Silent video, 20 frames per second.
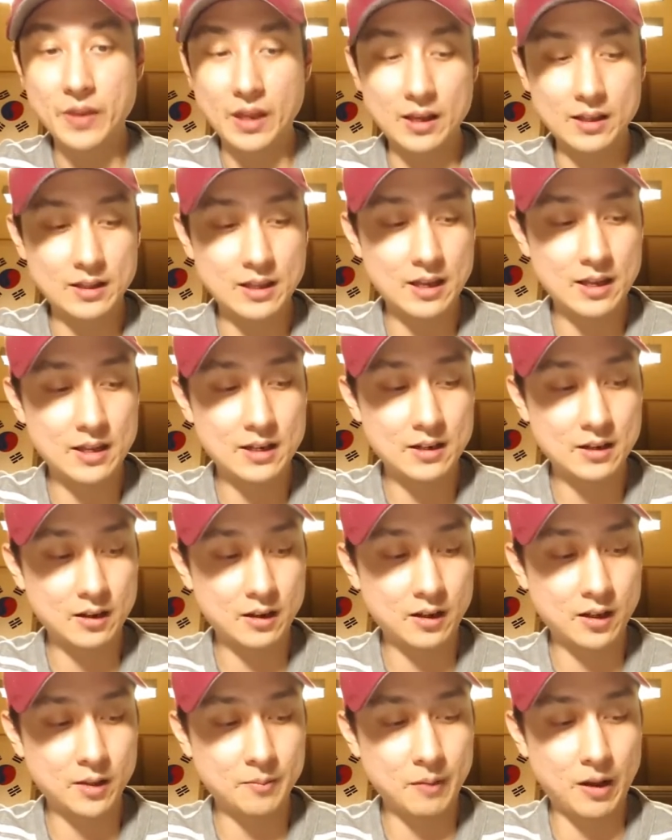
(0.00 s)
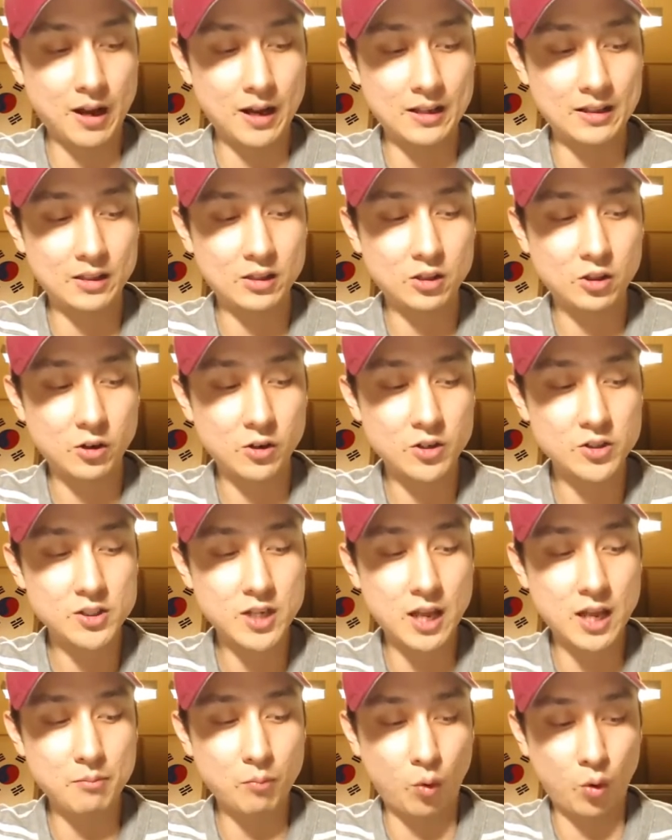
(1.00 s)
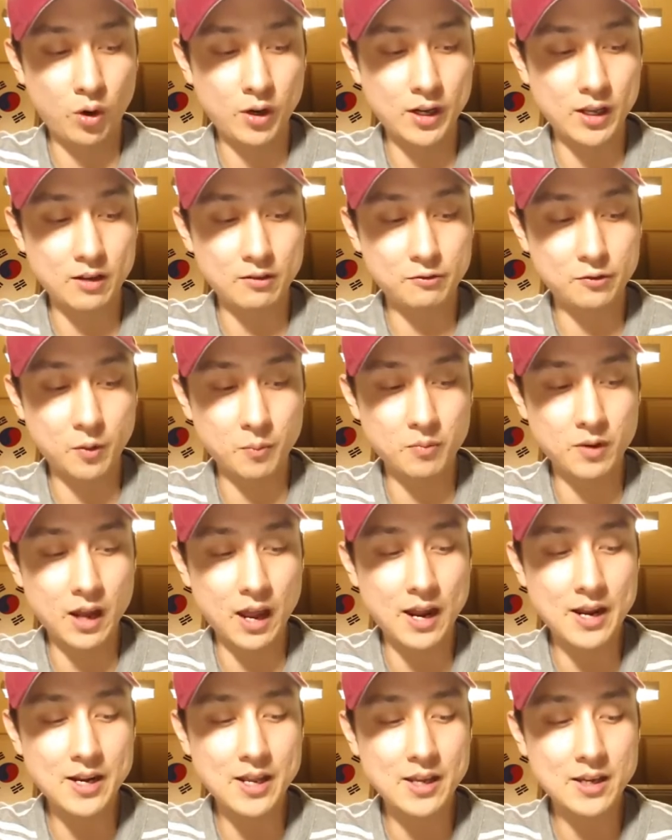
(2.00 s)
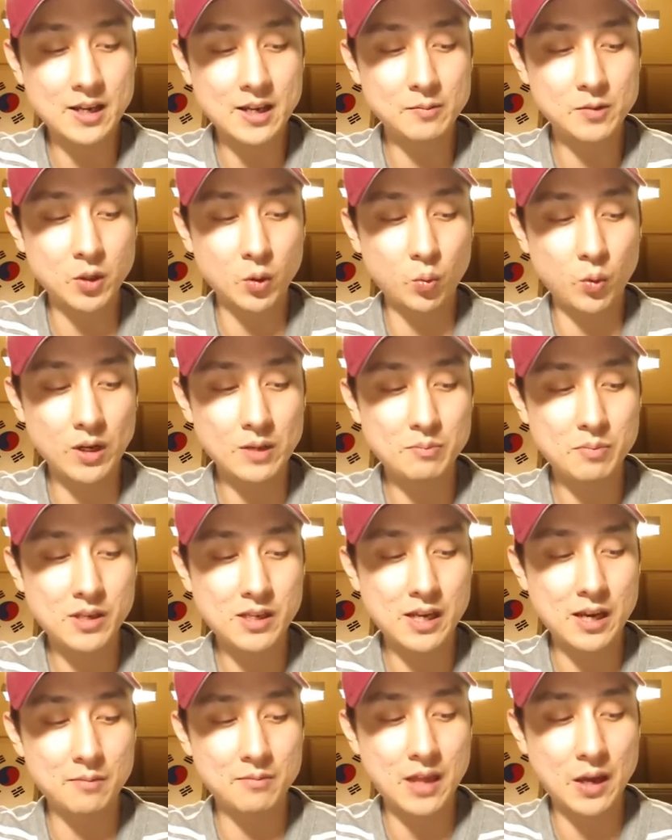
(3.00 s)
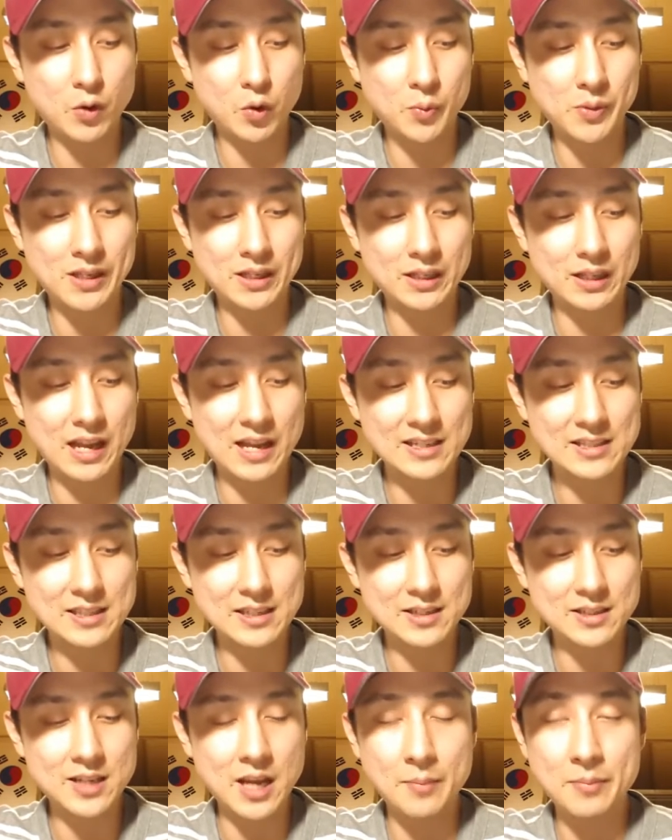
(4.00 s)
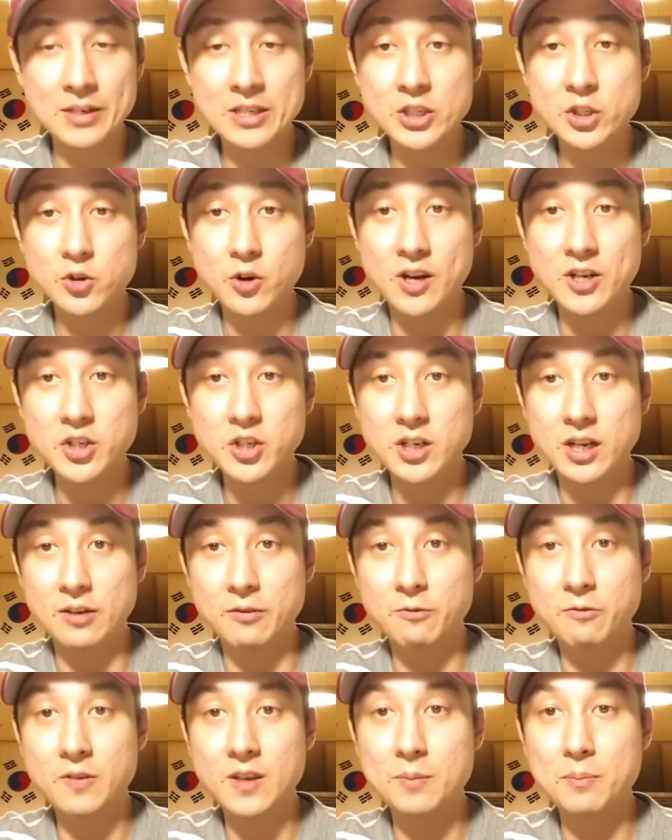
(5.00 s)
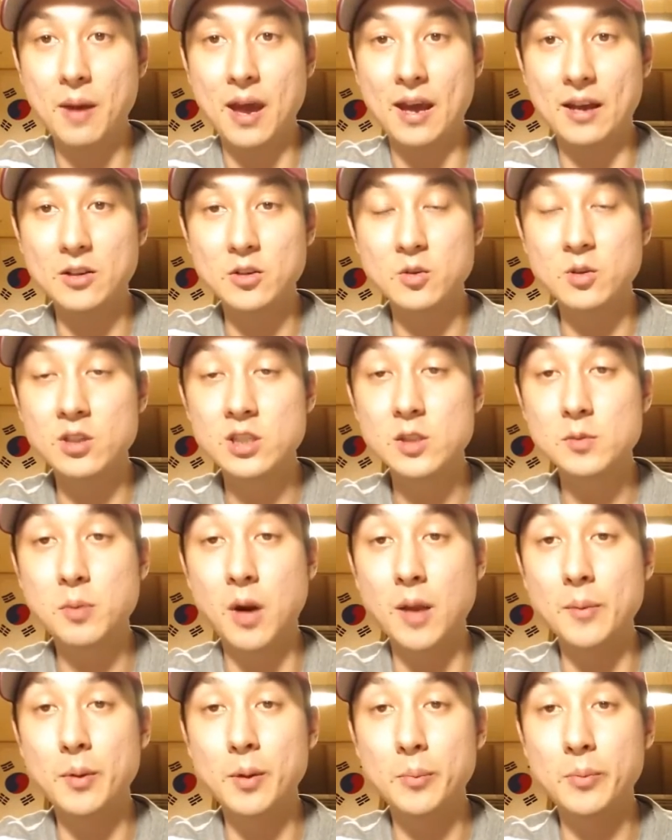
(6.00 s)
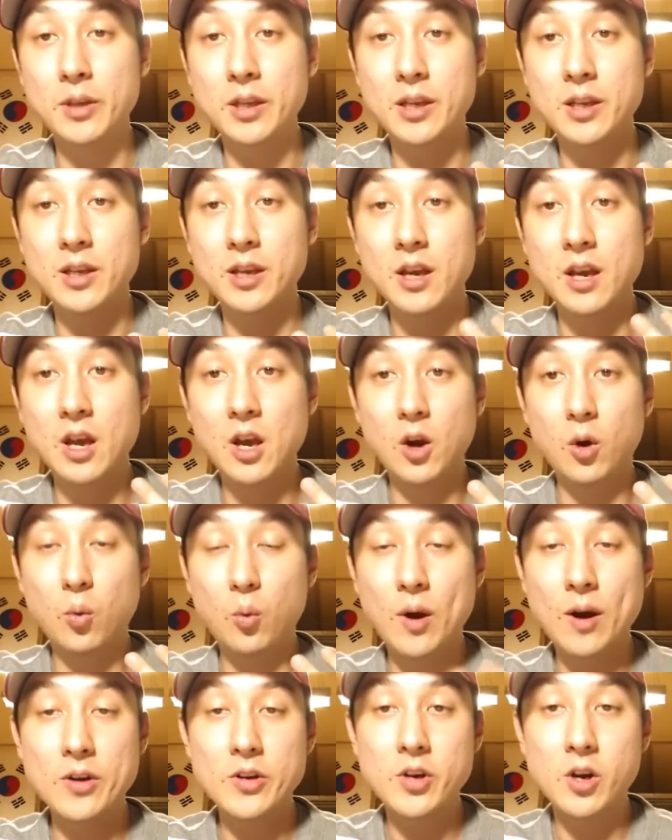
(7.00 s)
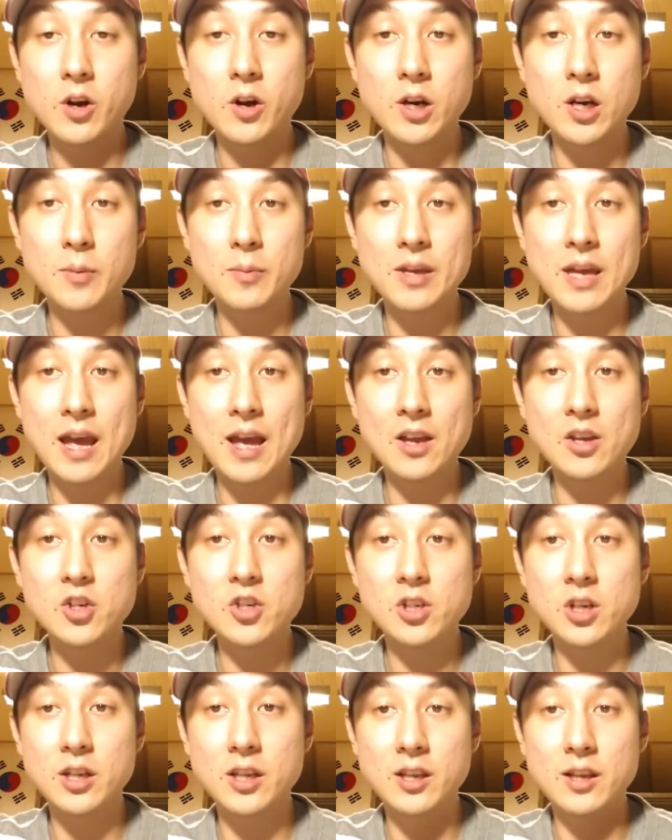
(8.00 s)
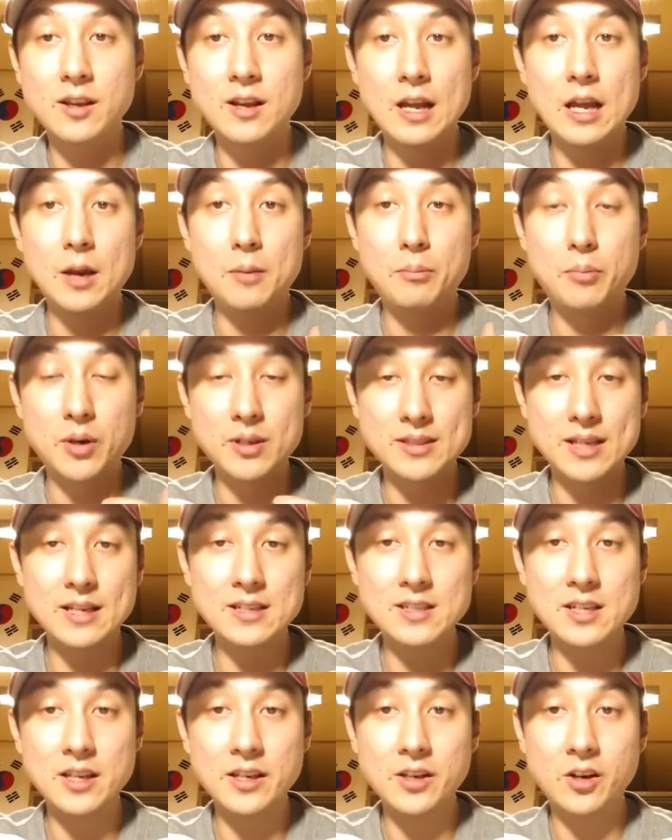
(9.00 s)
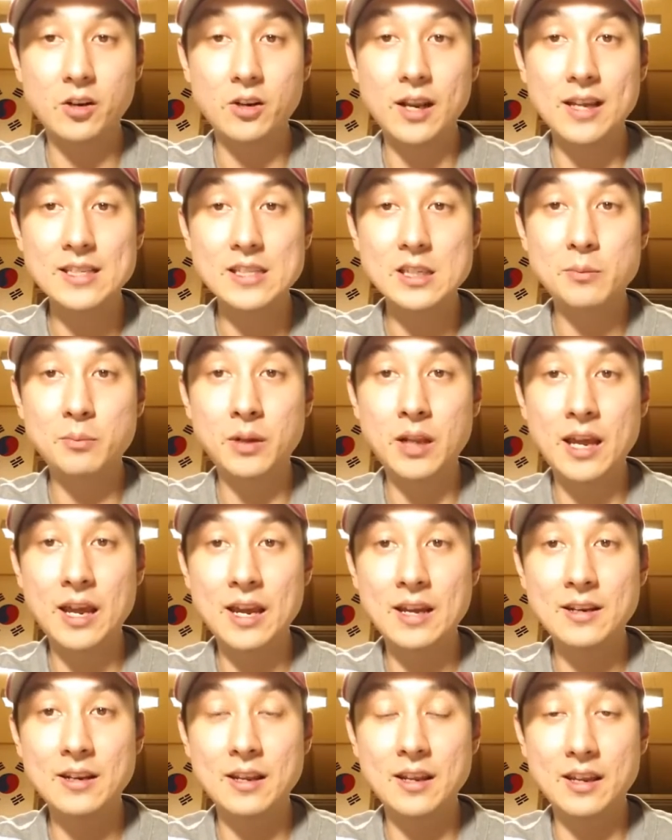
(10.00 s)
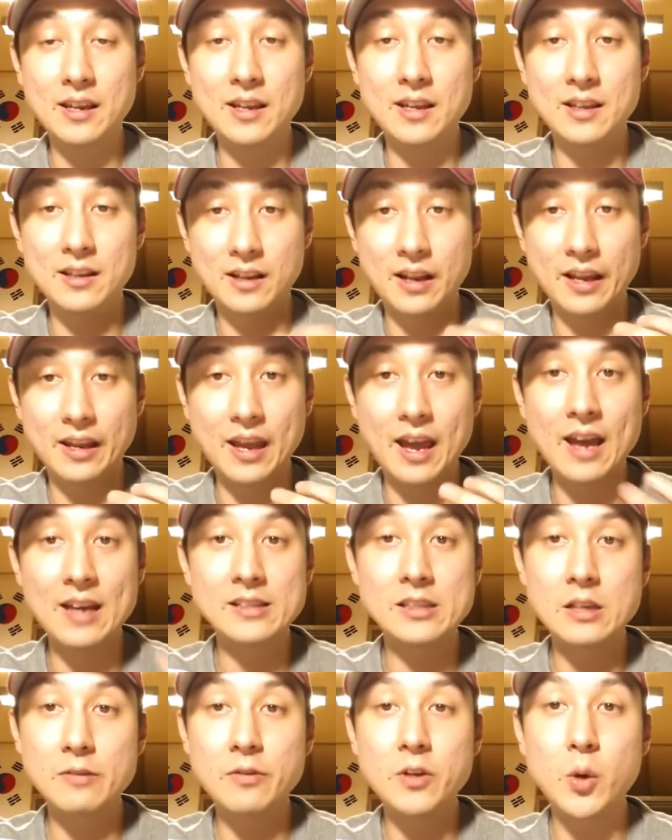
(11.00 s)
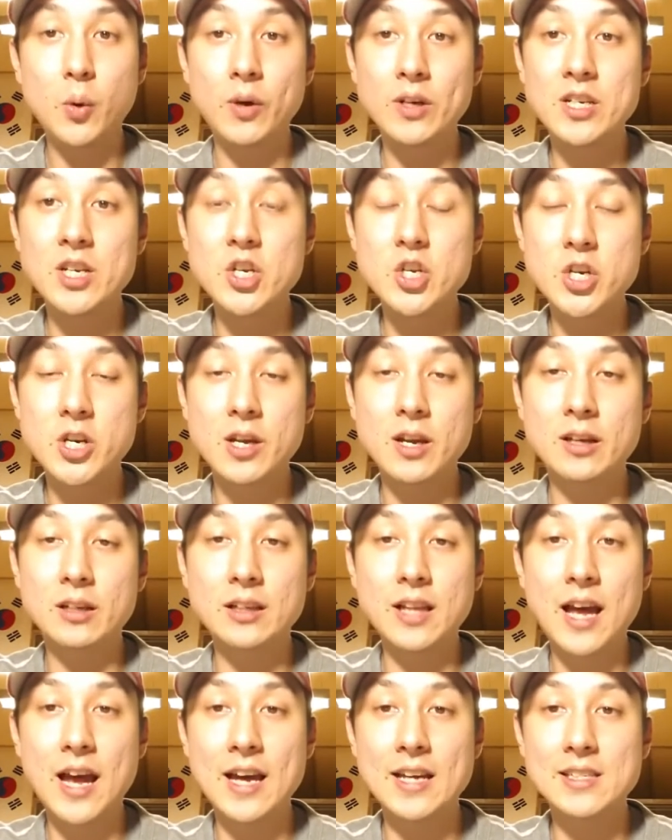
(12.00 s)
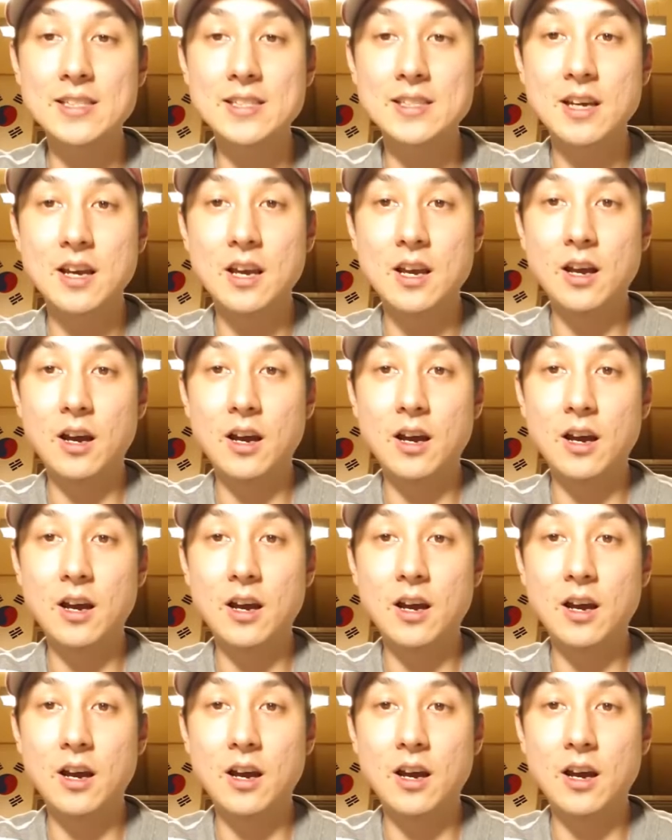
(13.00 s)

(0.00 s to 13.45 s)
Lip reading: And then on Thursday morning from 9 a.m. to 1 p.m., that will be lesson demonstration and feedback. So this is probably where you're going to be actually presenting your lesson plan like as if you were teaching a class